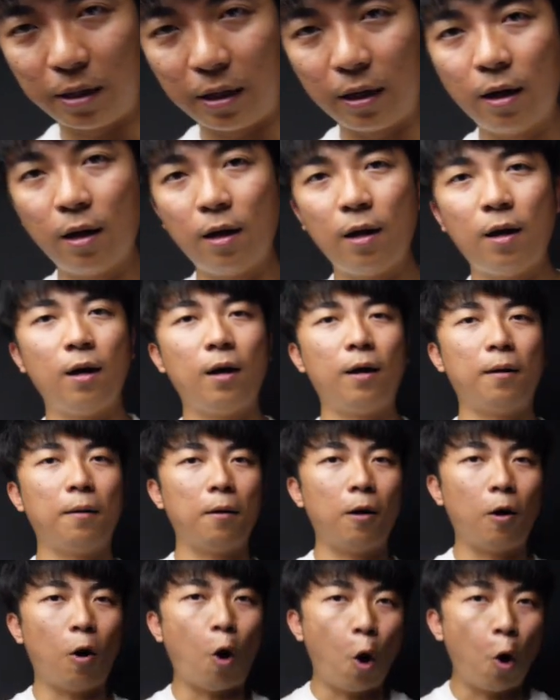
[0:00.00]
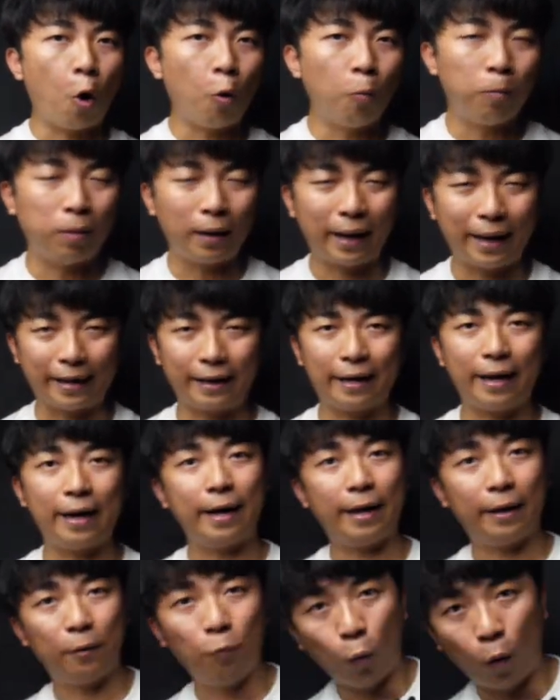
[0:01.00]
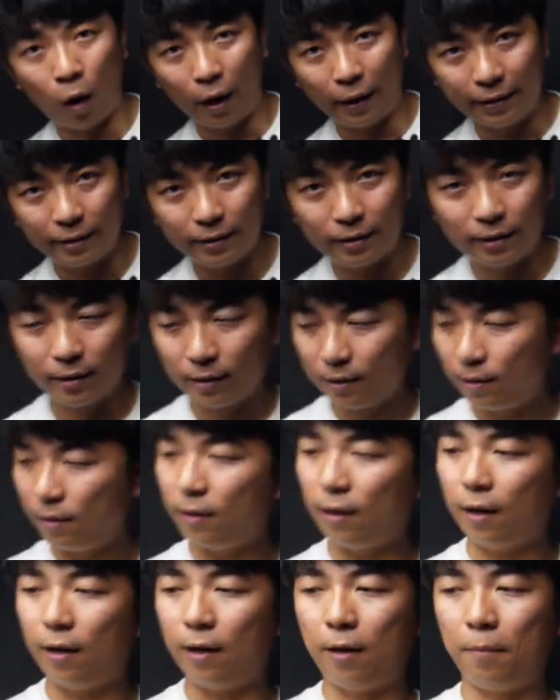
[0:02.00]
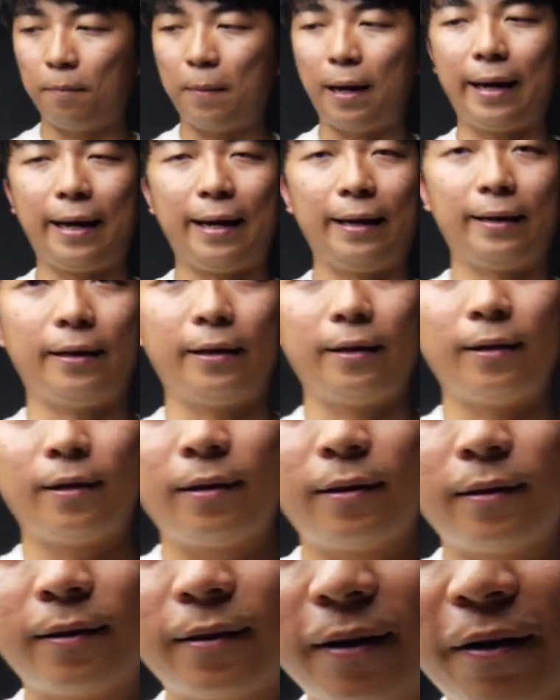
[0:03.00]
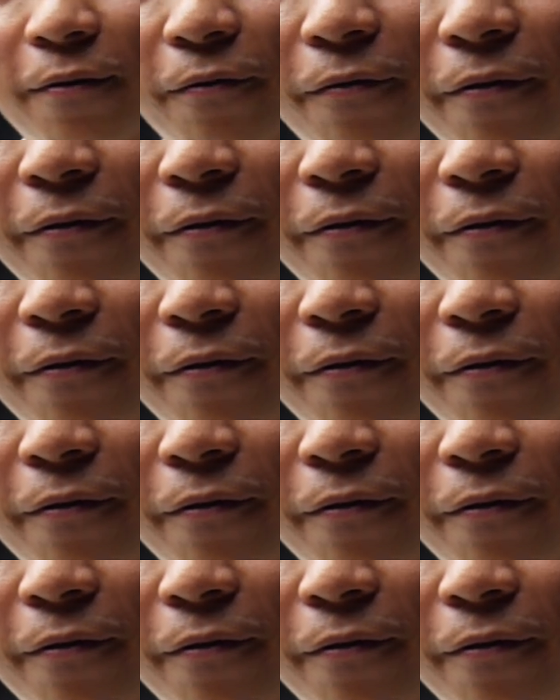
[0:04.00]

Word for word: be all black and white, I added the